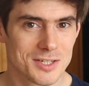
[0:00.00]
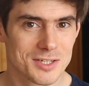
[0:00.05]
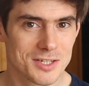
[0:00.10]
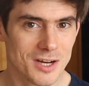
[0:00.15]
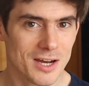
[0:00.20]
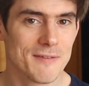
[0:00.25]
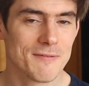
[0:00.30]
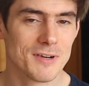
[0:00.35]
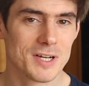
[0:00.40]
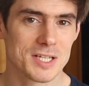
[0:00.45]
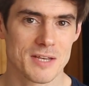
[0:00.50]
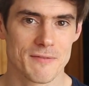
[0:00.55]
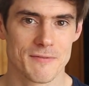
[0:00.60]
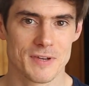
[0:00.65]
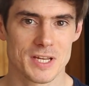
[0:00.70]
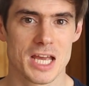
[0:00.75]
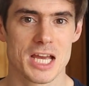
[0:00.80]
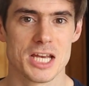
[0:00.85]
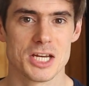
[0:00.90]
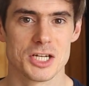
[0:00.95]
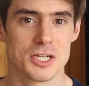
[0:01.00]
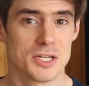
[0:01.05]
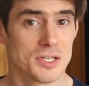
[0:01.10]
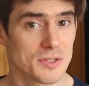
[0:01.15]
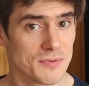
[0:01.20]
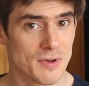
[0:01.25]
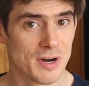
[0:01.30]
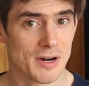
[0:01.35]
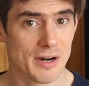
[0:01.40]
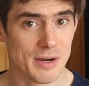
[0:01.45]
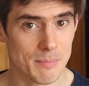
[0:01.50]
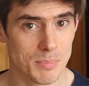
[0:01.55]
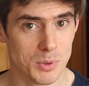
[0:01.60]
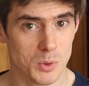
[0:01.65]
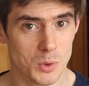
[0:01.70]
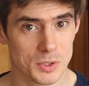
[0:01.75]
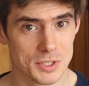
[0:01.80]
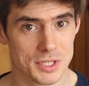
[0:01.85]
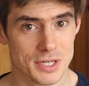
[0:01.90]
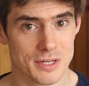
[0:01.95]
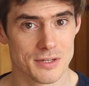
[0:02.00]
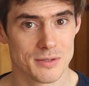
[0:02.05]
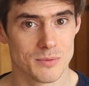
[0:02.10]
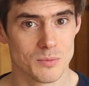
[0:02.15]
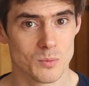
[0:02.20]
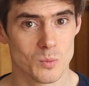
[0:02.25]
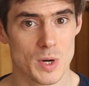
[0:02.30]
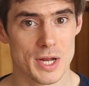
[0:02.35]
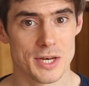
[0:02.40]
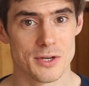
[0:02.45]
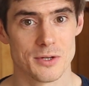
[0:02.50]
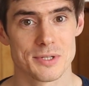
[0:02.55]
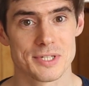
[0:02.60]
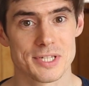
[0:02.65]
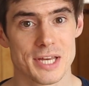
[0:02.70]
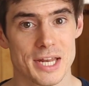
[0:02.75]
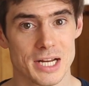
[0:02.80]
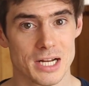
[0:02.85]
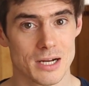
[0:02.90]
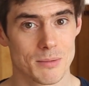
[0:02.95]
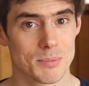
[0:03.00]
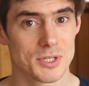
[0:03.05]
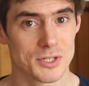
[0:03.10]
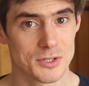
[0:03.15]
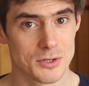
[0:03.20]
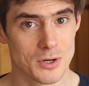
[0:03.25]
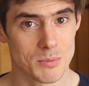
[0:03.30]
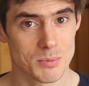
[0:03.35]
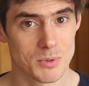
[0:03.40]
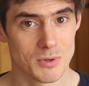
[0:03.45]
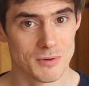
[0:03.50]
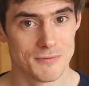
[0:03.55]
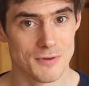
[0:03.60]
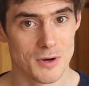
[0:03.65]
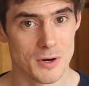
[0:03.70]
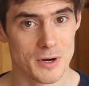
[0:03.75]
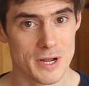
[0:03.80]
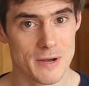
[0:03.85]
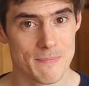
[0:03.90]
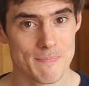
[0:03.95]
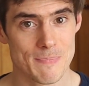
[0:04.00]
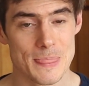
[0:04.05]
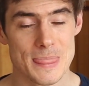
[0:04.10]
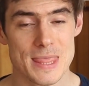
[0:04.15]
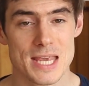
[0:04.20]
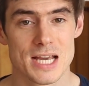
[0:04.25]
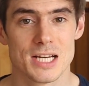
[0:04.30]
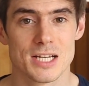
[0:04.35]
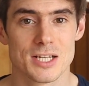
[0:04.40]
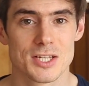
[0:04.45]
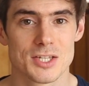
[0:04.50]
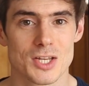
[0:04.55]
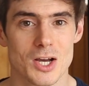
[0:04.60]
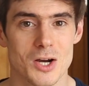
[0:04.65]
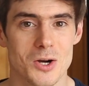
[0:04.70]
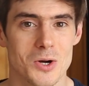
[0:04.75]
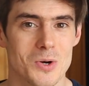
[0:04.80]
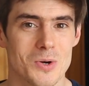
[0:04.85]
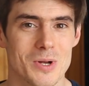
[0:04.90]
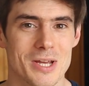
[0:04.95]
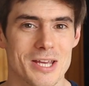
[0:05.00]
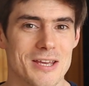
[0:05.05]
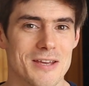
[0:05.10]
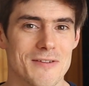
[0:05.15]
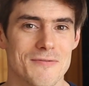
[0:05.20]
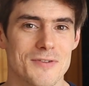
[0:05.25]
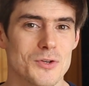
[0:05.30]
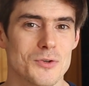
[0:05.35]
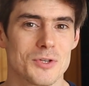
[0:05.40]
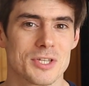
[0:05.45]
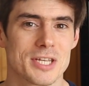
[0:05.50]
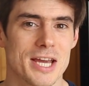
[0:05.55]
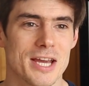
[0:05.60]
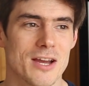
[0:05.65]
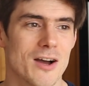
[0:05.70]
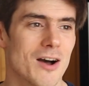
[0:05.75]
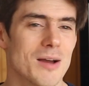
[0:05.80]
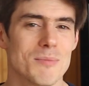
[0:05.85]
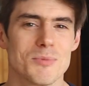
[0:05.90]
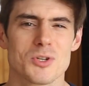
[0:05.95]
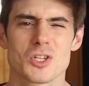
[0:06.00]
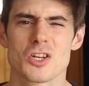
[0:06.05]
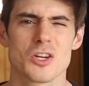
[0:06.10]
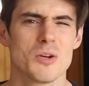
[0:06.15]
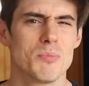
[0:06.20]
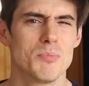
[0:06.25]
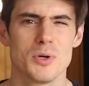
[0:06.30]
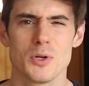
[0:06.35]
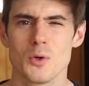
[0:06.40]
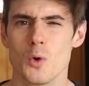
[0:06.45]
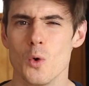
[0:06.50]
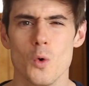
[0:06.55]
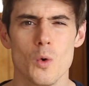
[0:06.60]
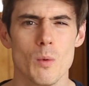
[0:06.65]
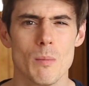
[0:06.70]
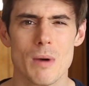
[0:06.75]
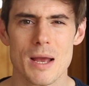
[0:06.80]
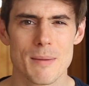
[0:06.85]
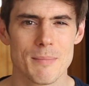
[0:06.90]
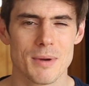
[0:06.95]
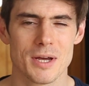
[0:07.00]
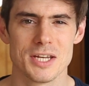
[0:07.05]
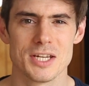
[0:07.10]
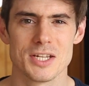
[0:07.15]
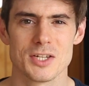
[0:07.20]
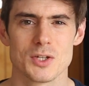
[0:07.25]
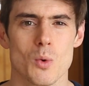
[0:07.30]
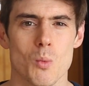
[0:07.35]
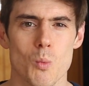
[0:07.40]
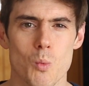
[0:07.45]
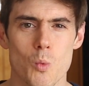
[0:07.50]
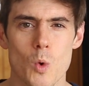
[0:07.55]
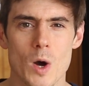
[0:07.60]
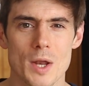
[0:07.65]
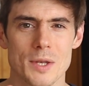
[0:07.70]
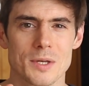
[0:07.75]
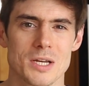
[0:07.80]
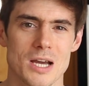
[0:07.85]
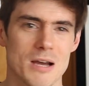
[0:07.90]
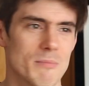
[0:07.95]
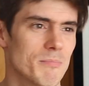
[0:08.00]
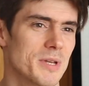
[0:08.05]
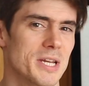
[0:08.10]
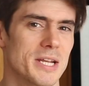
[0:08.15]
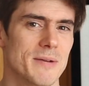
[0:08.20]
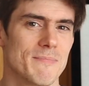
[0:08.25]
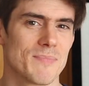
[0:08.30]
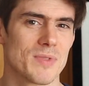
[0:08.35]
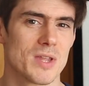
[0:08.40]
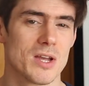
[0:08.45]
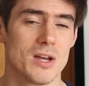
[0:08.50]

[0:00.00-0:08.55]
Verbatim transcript: diversification is very important when you're setting up a stock portfolio. So if you say, I'm just going to put all my money into one company,